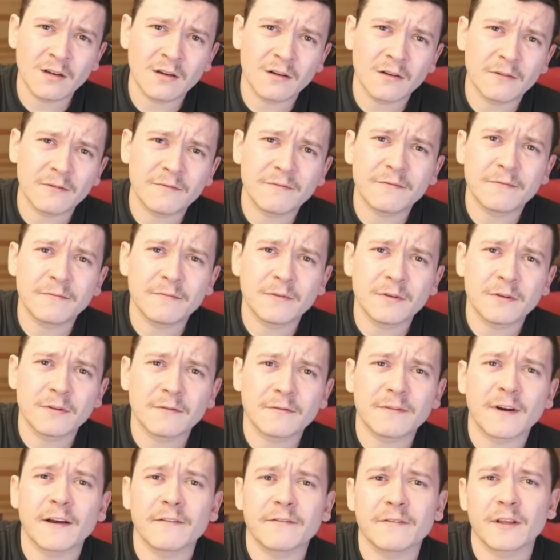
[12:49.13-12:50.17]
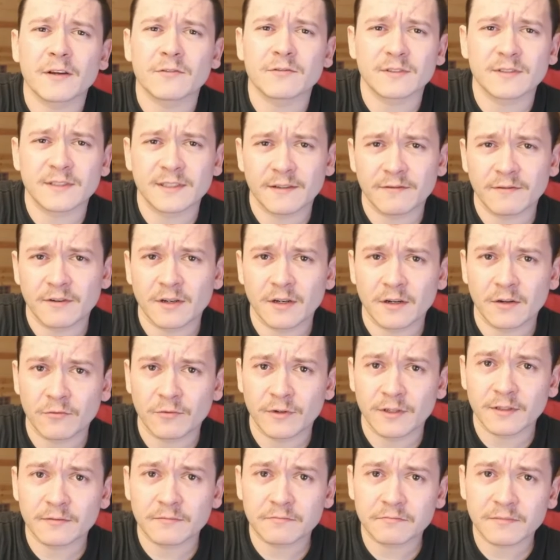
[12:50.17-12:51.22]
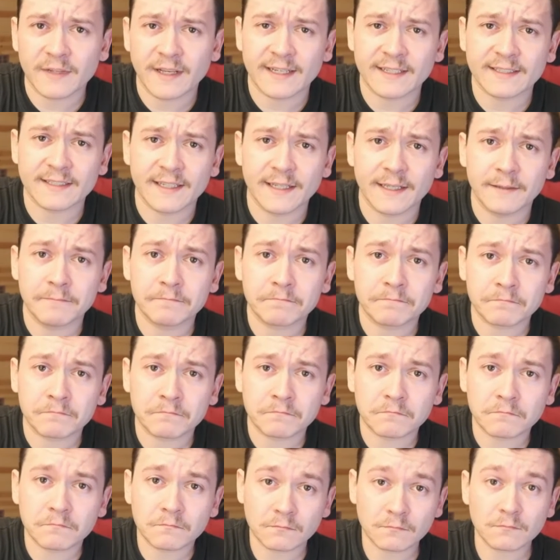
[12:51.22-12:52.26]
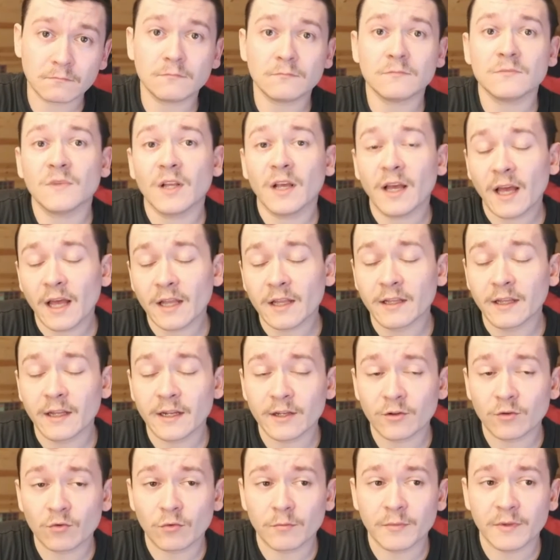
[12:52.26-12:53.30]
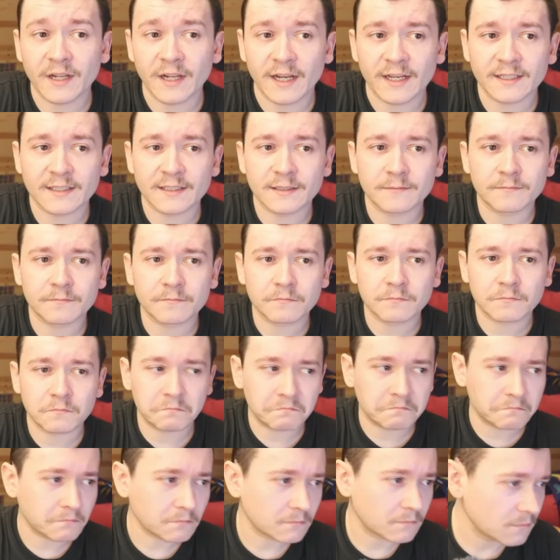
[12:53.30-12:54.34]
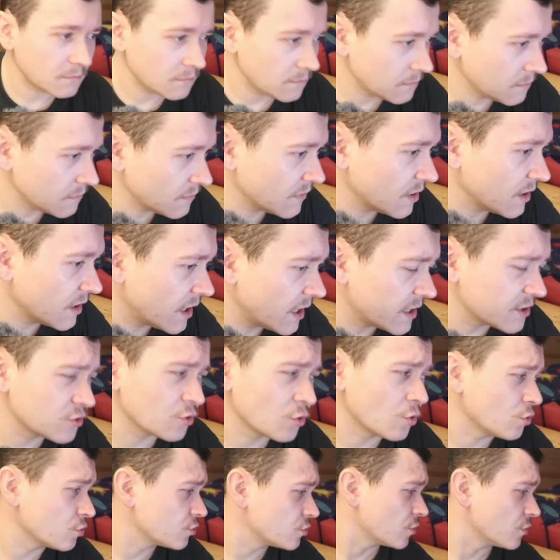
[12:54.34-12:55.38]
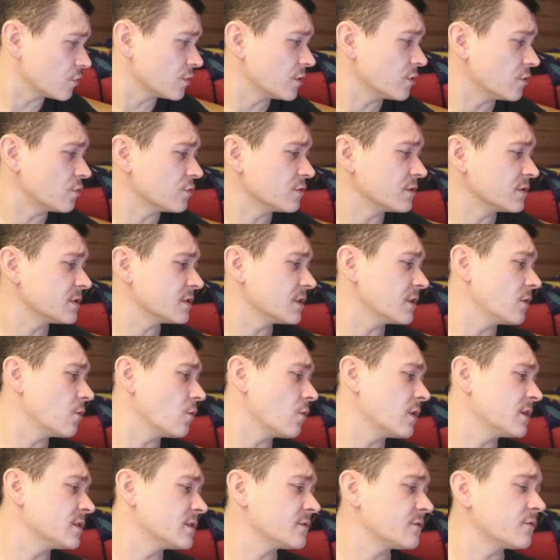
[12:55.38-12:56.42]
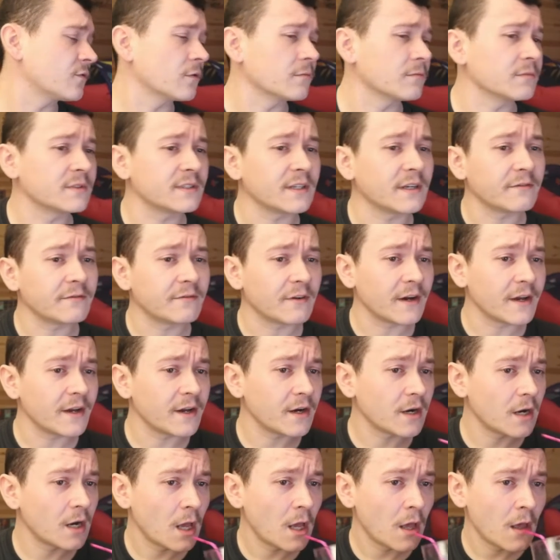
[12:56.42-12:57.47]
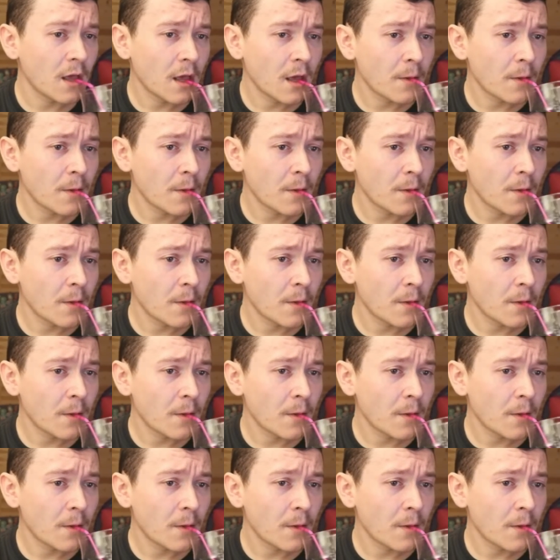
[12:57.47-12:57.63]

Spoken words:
a 5700 XT, and then it will be nice. I saw also those ones from Sapphire,